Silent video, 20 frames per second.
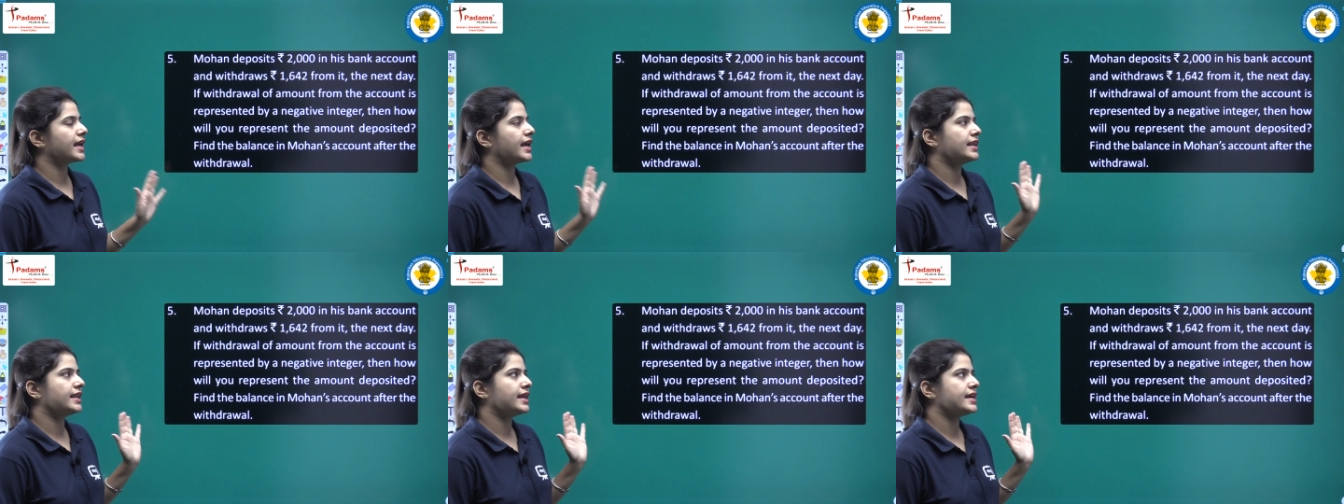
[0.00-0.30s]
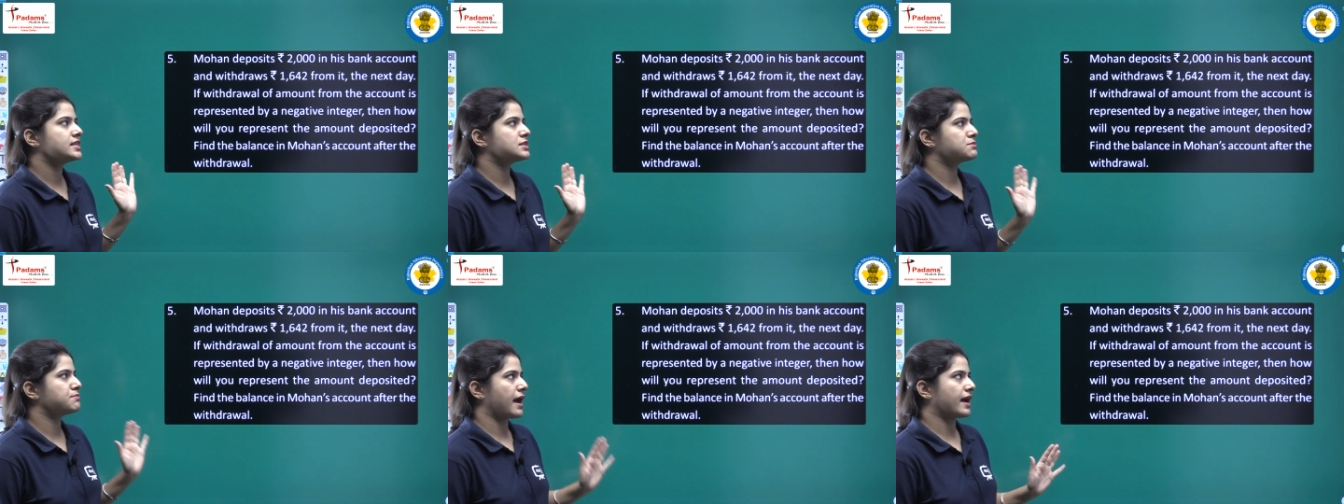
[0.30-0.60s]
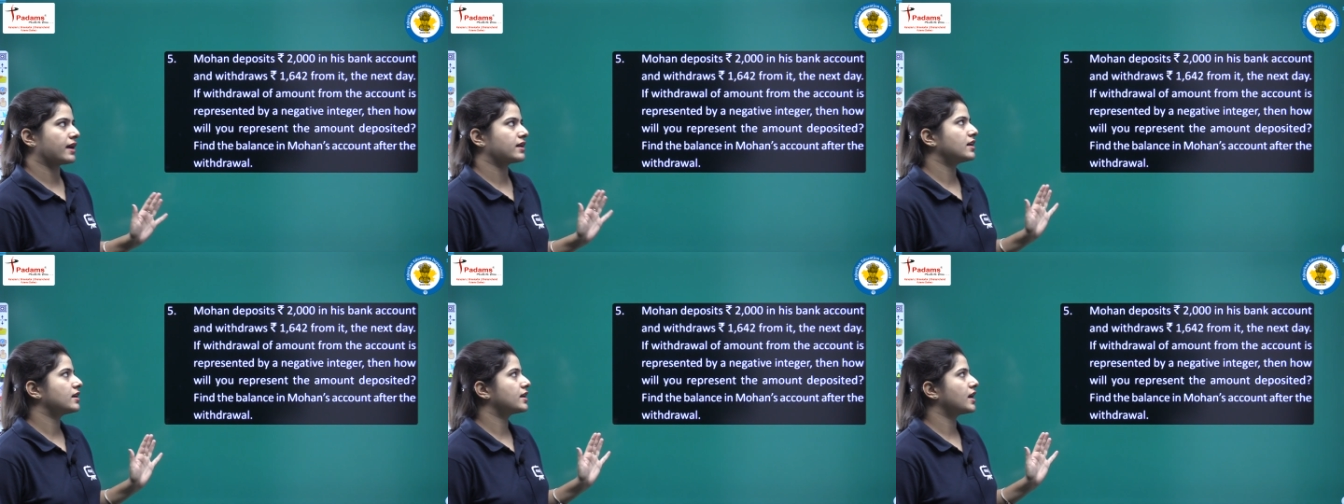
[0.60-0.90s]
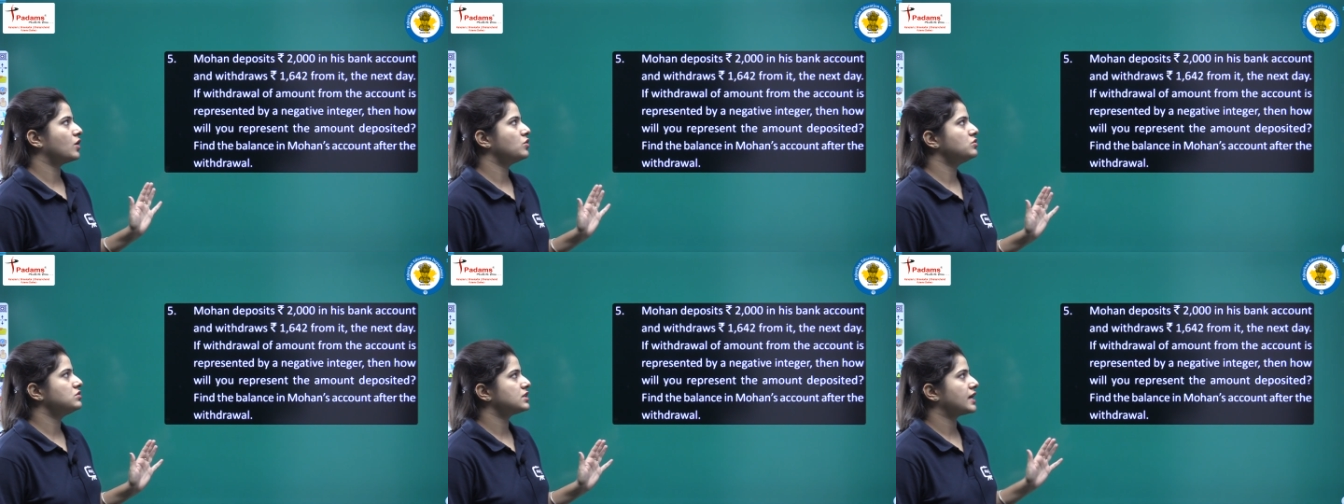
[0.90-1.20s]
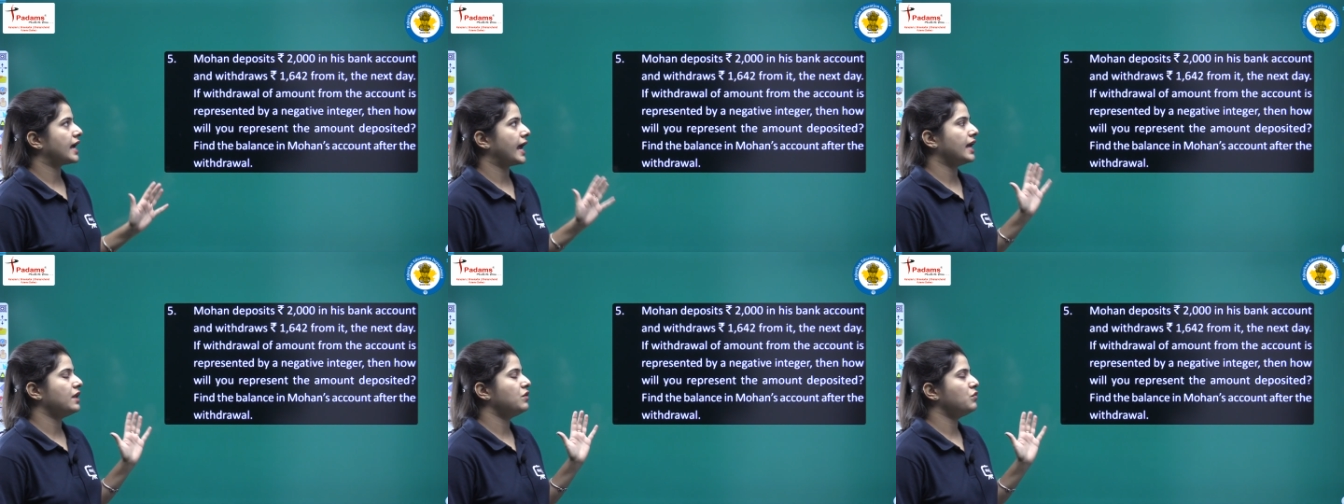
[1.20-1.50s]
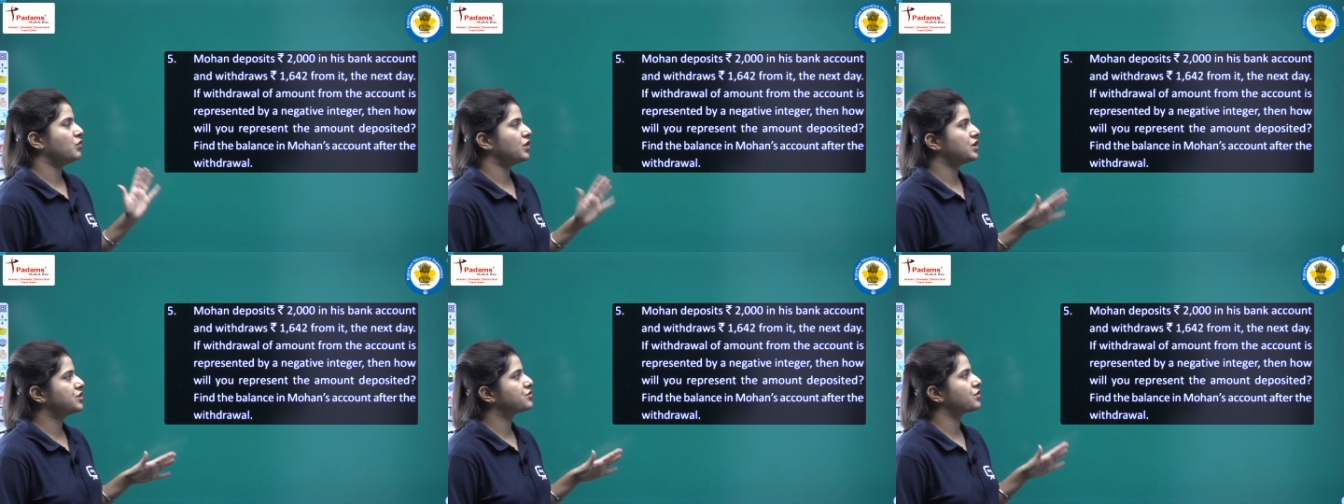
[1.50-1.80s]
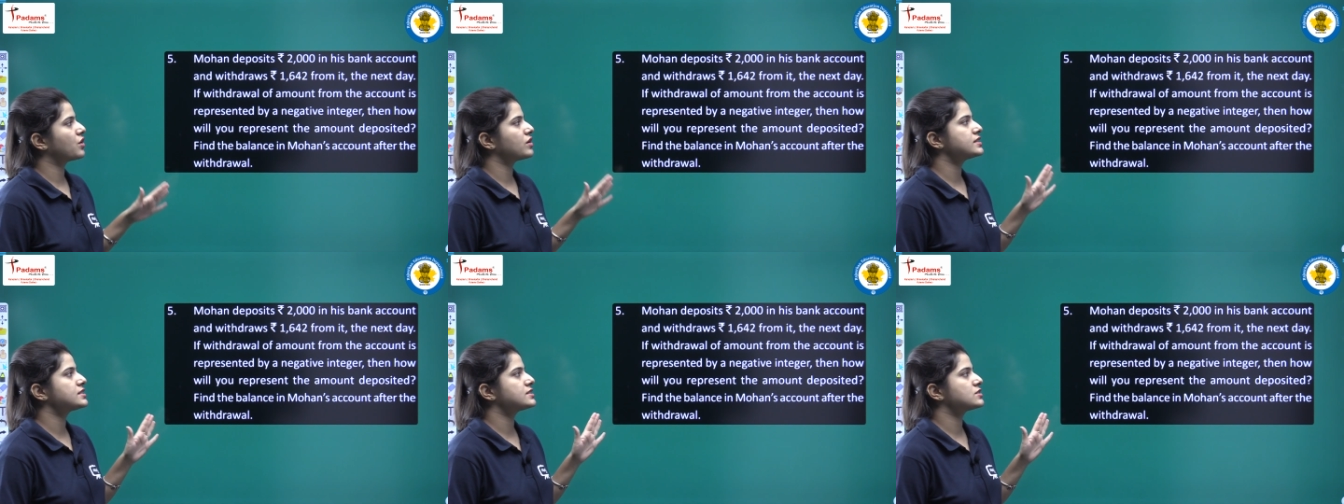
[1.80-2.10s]
in his bank account and
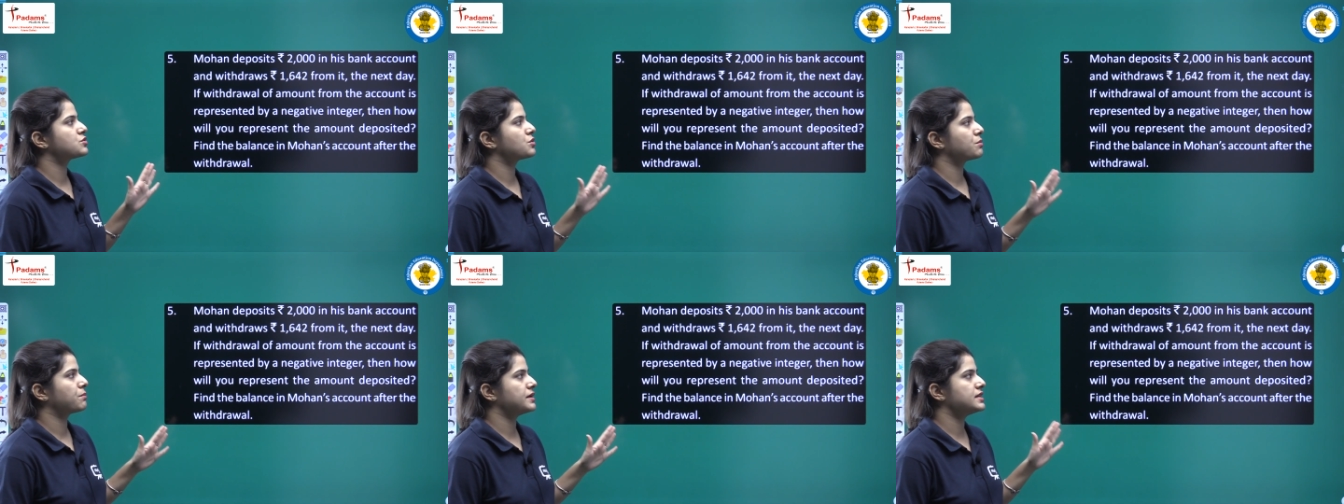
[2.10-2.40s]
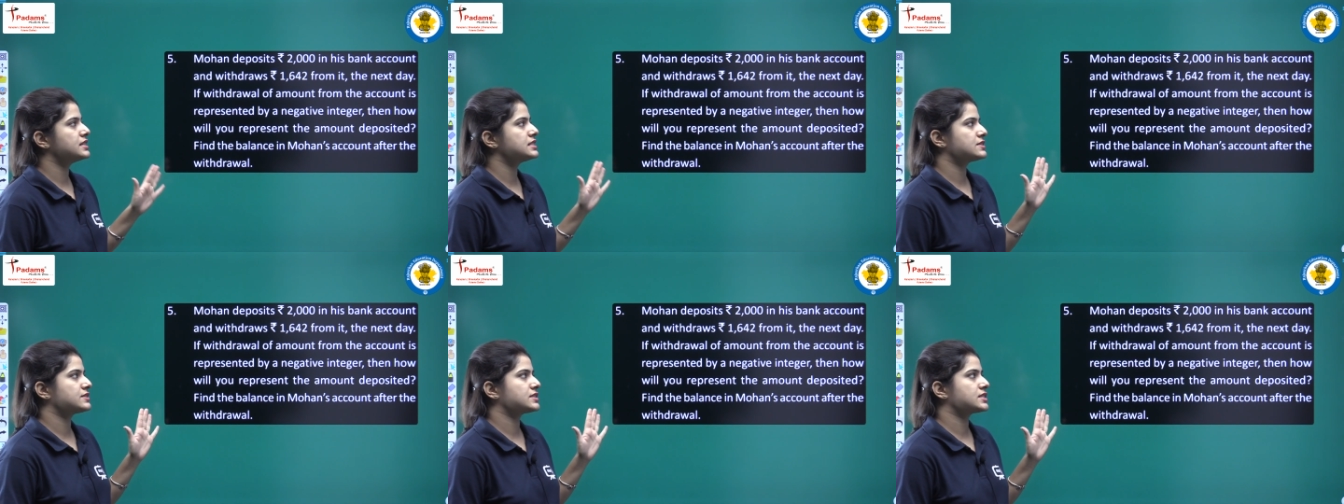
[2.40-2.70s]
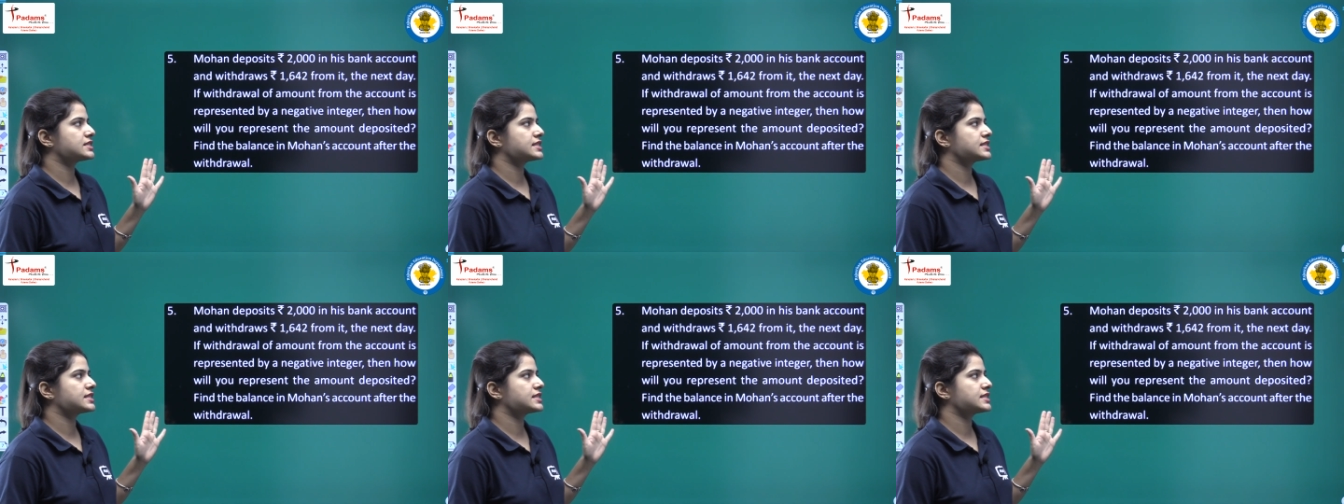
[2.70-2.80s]
withdraws rupees